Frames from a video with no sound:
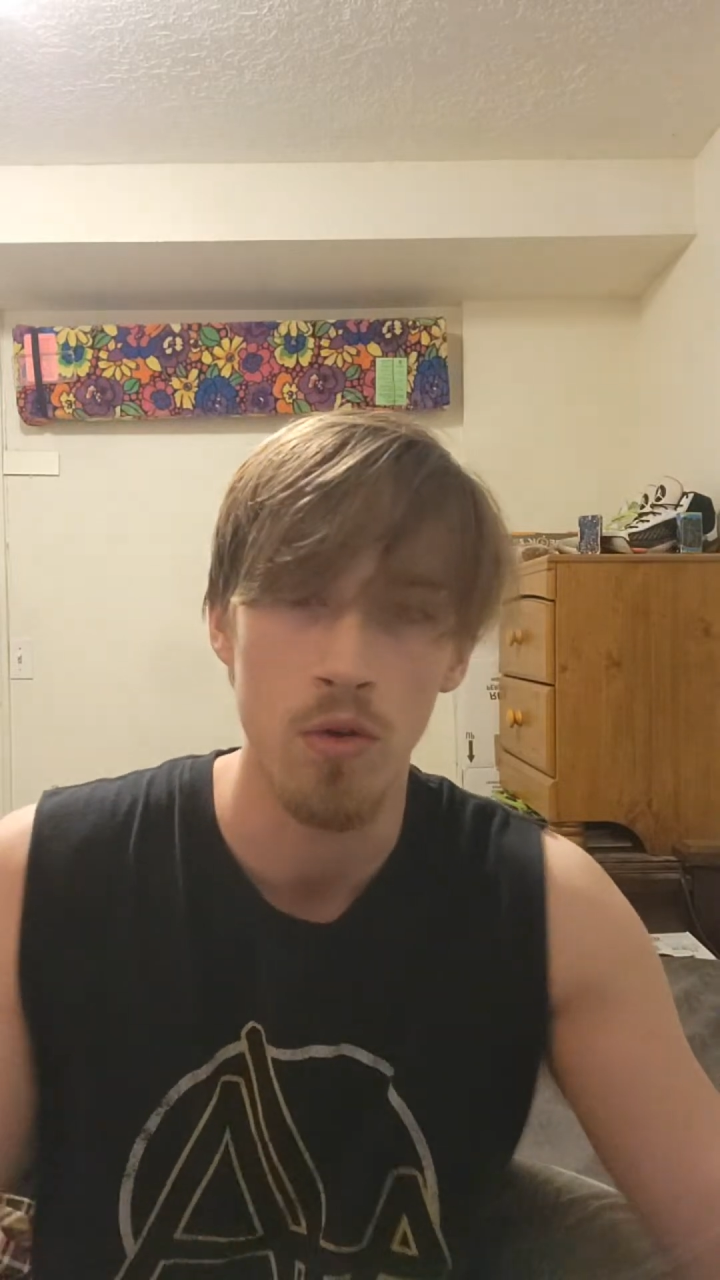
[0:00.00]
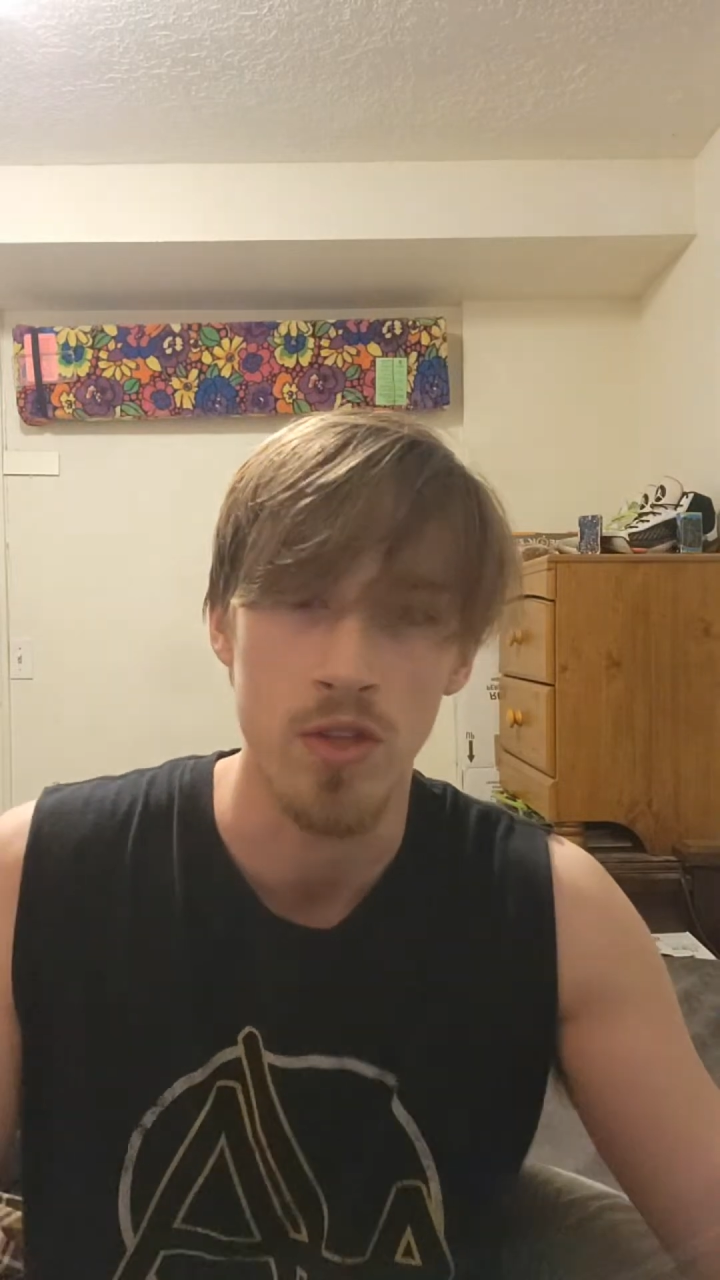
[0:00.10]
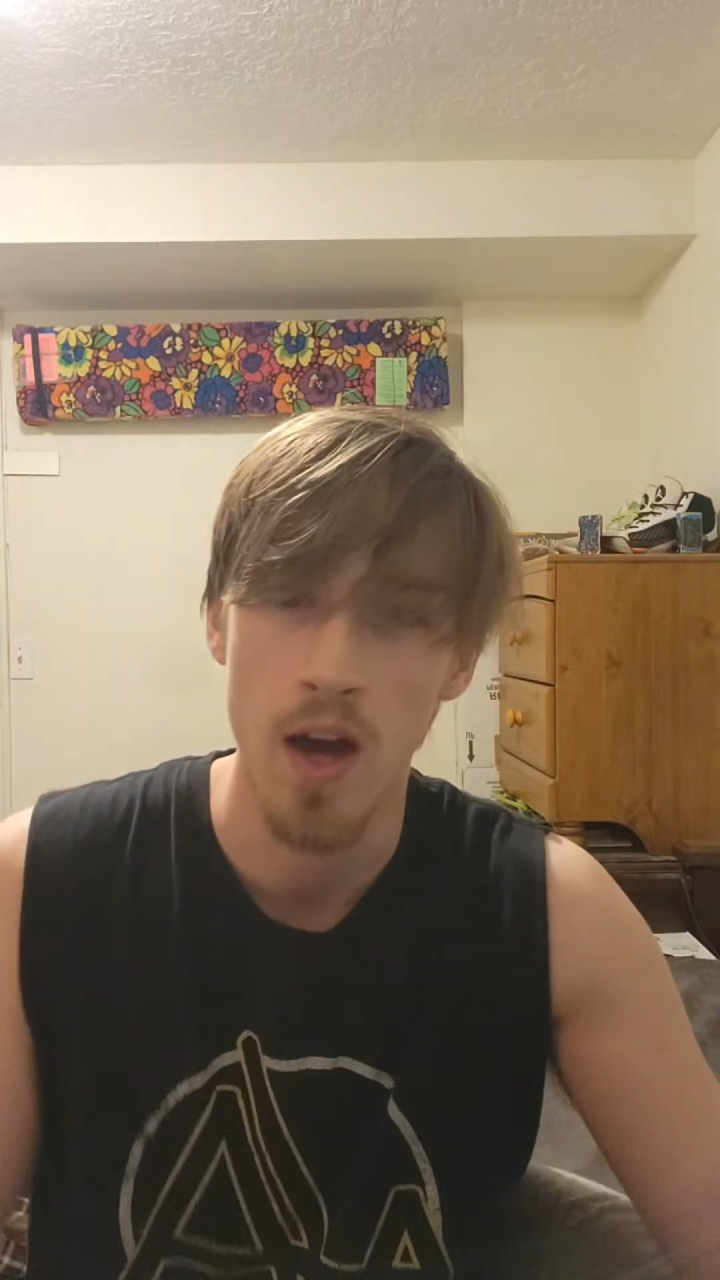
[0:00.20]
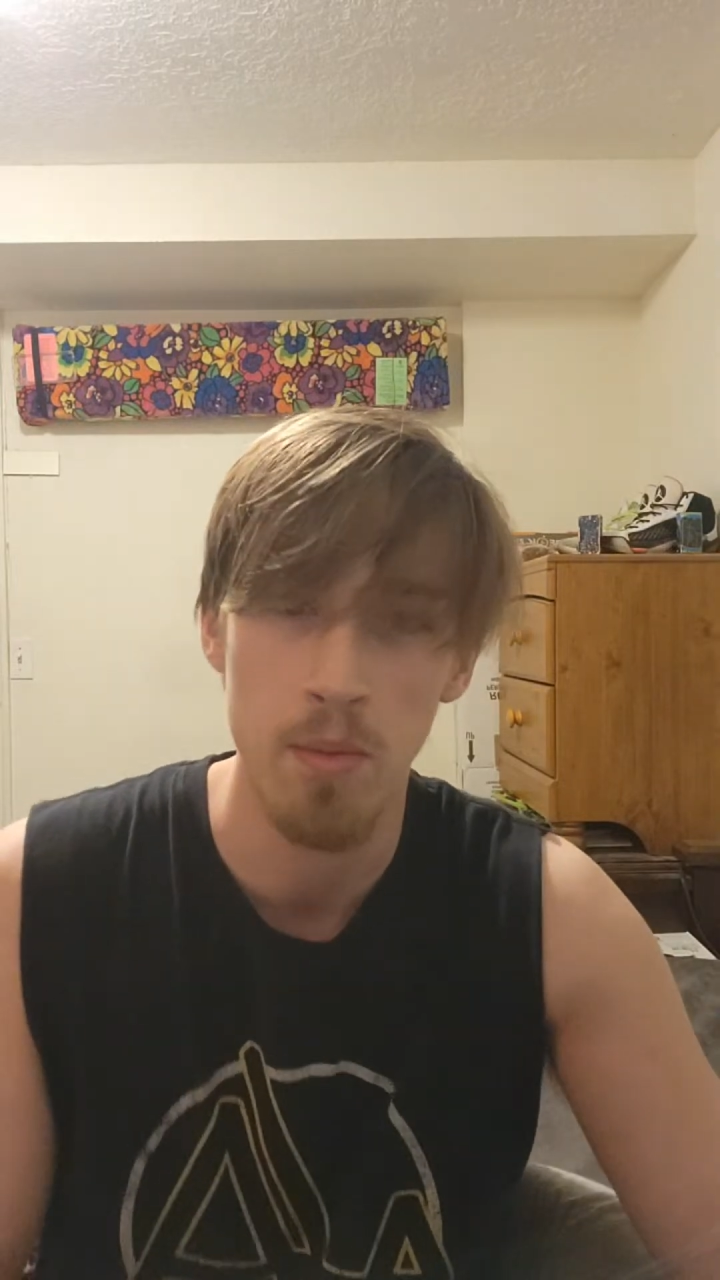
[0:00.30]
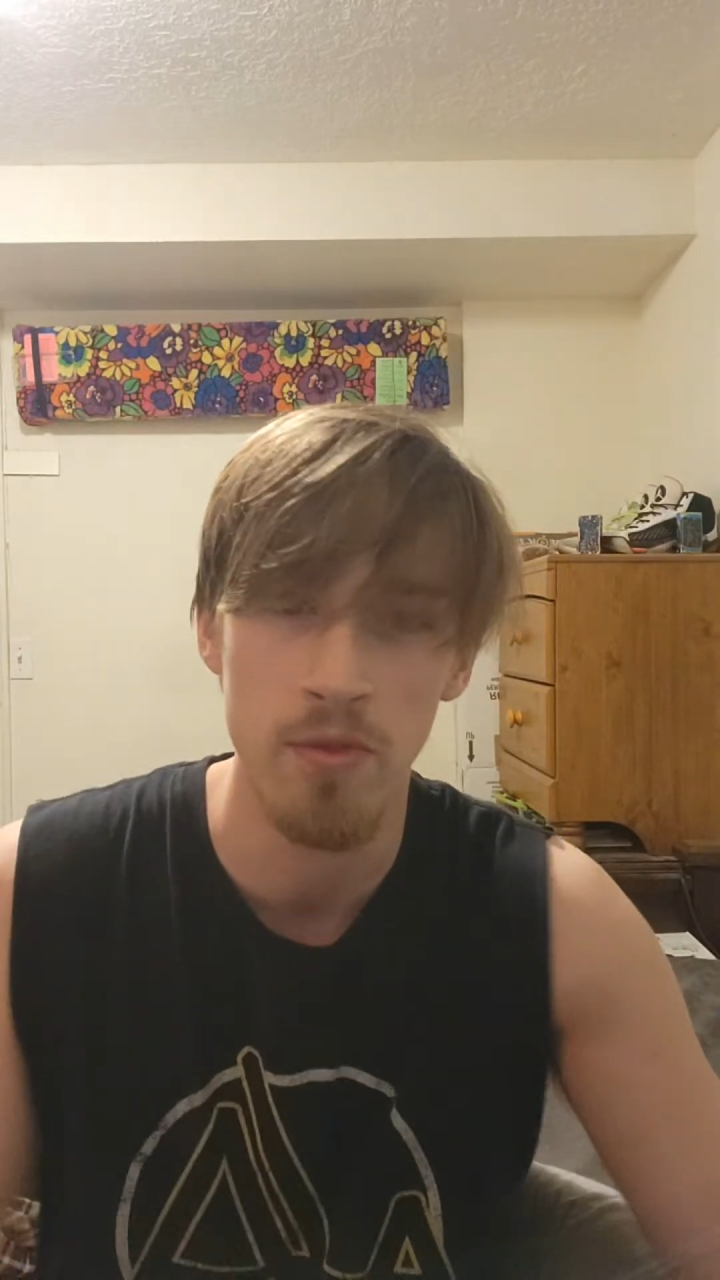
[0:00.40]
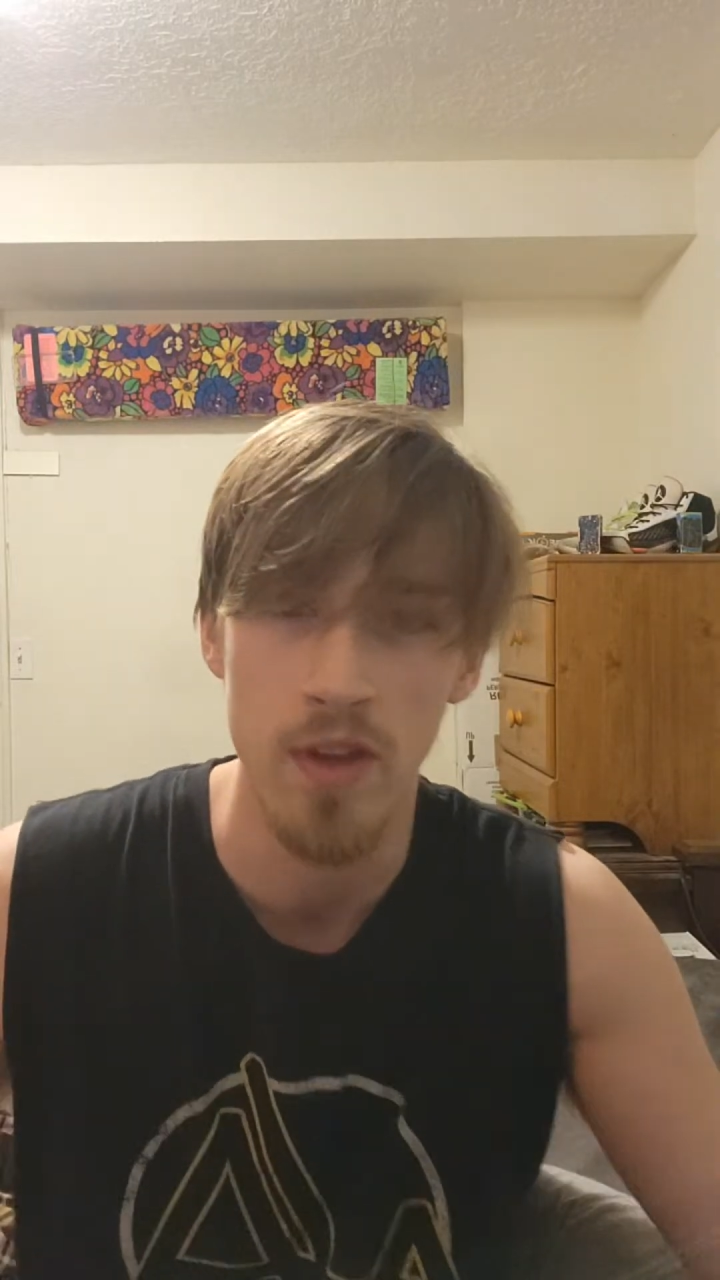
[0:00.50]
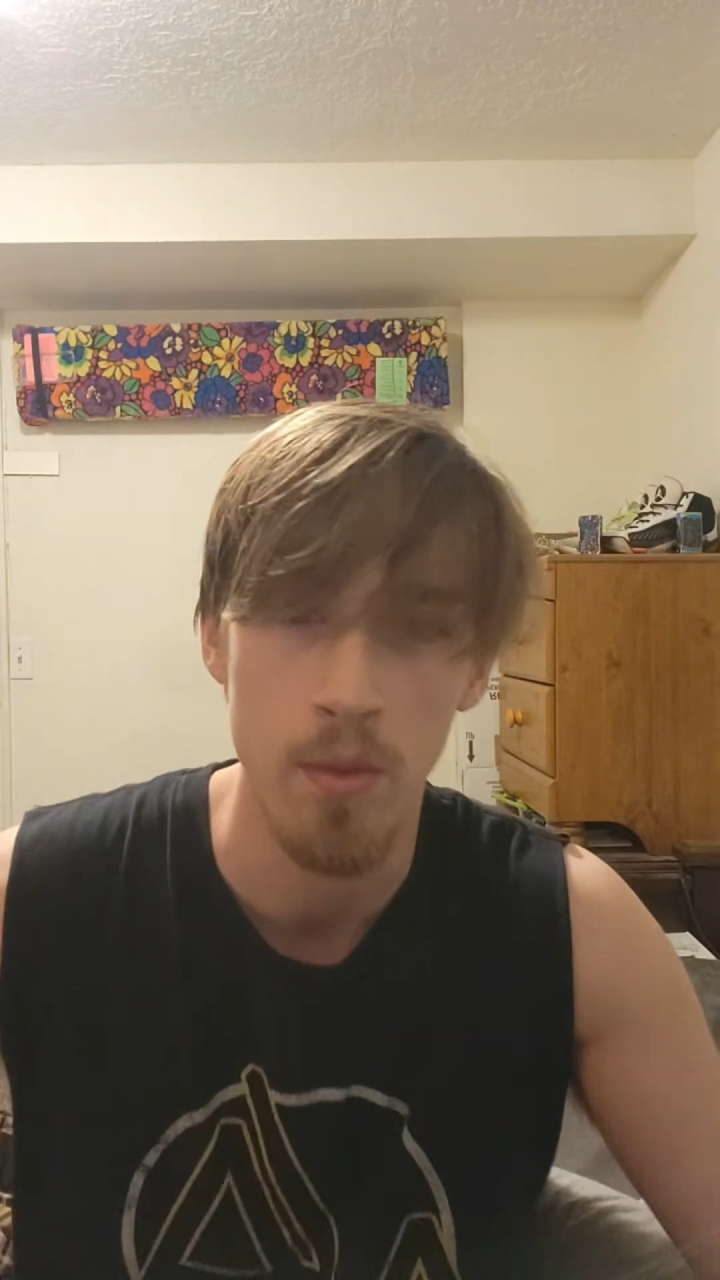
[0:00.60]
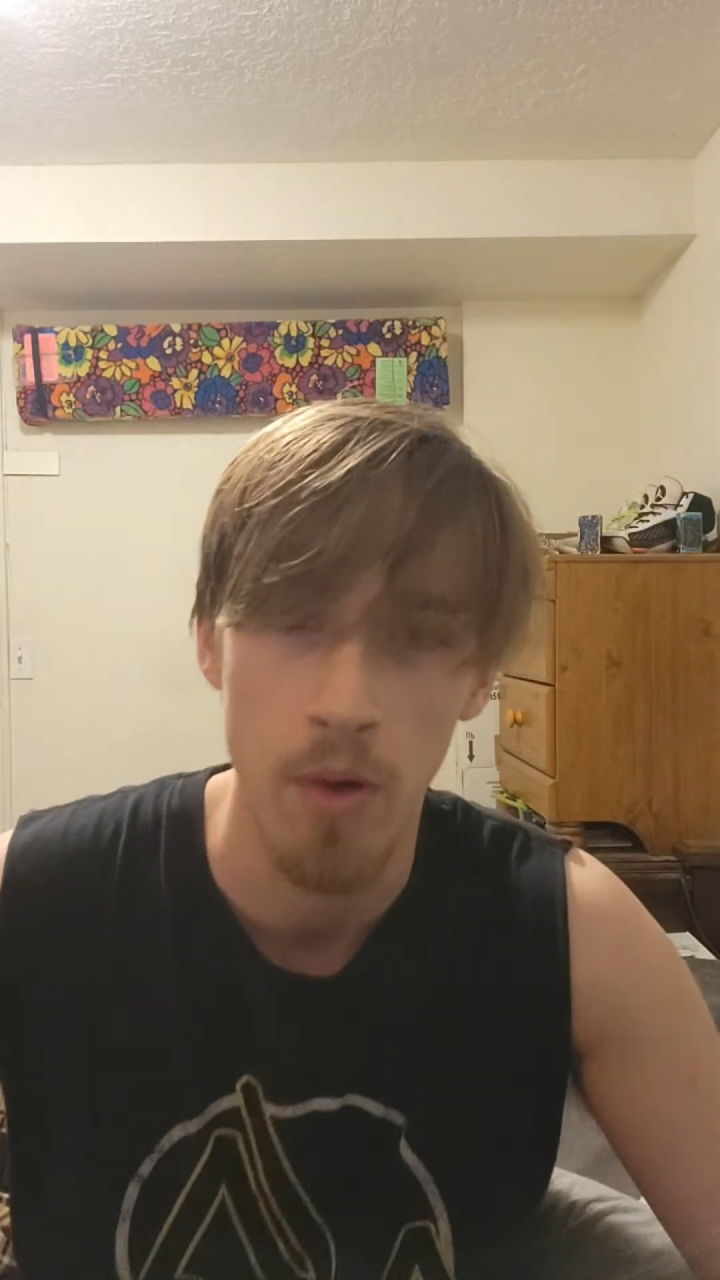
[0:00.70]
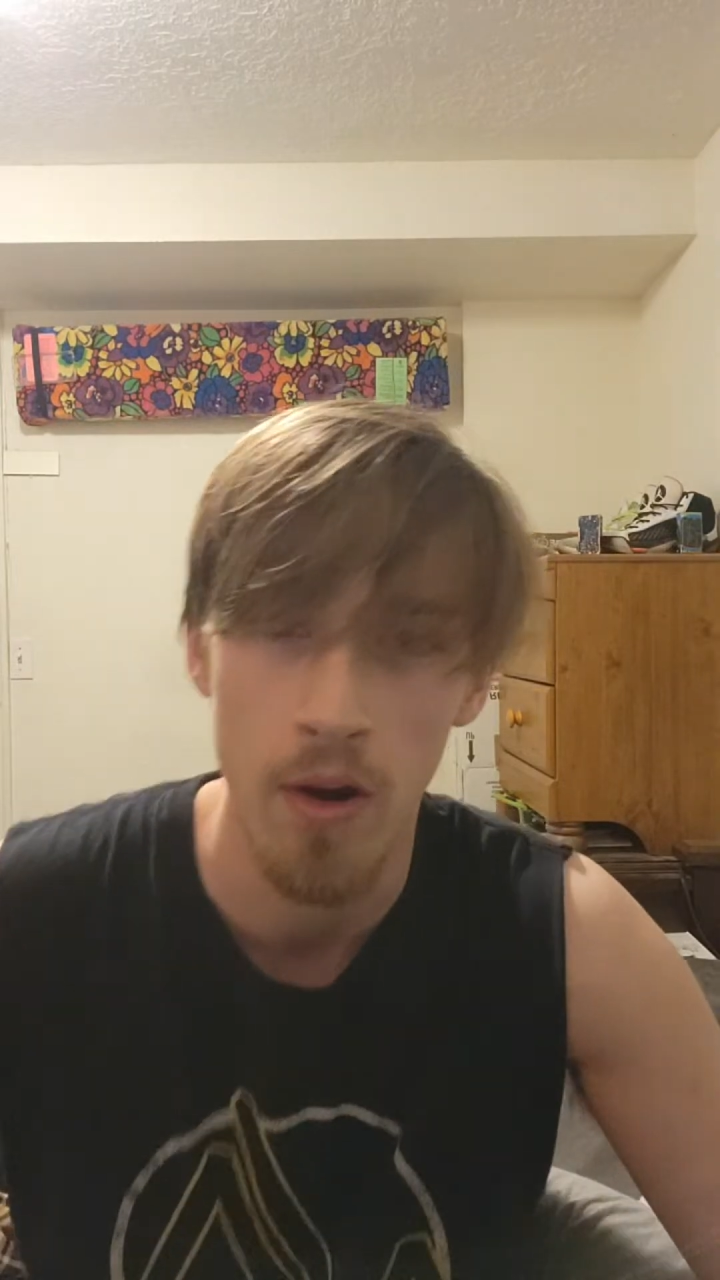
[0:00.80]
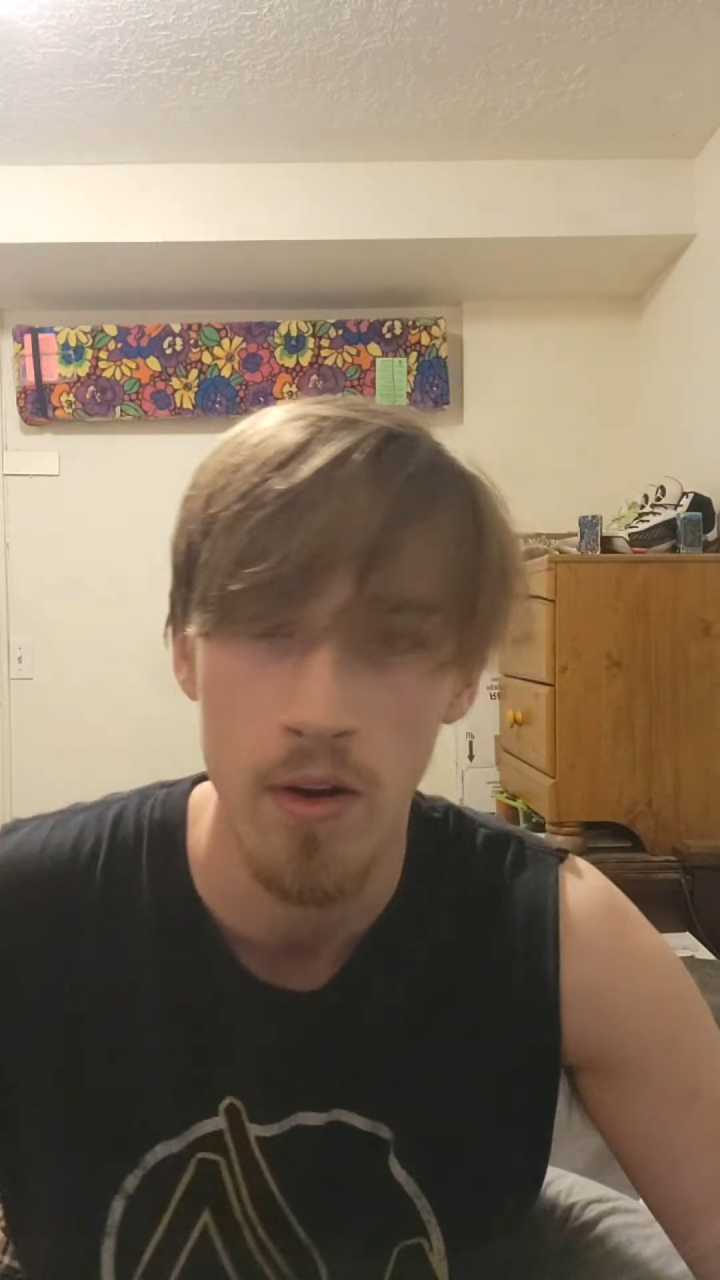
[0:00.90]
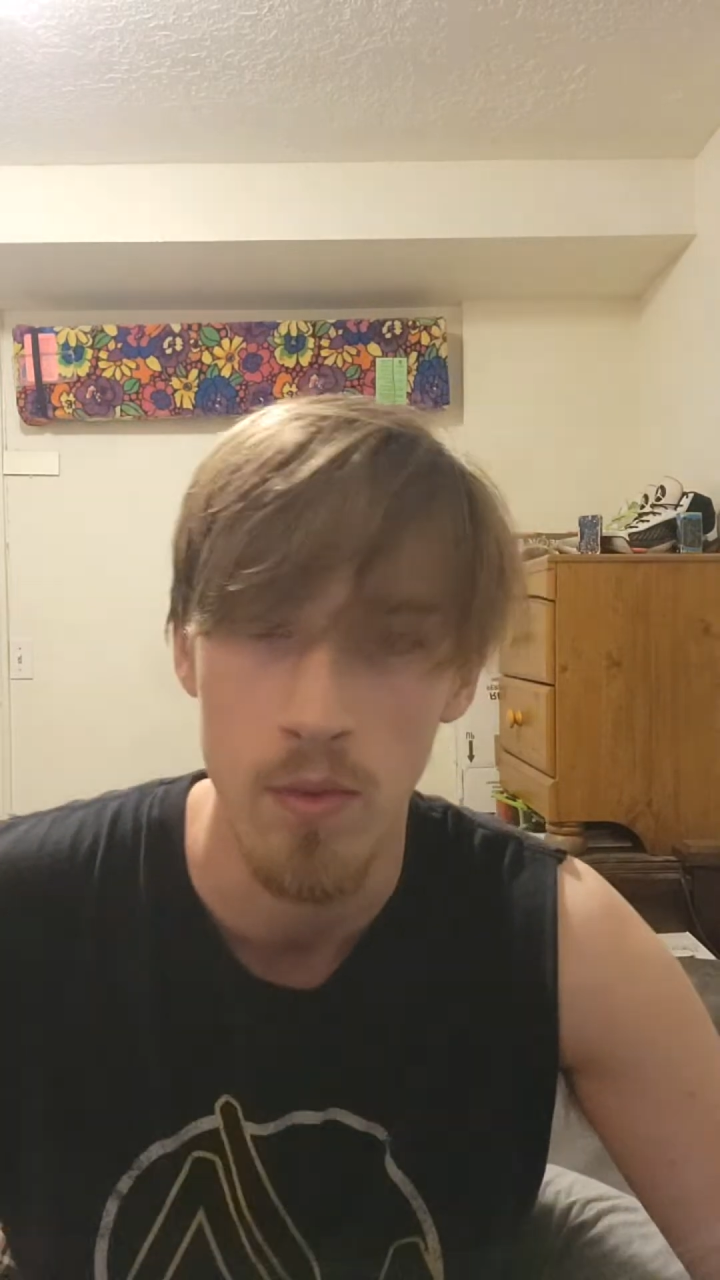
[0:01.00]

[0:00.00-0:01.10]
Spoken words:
top of it apart,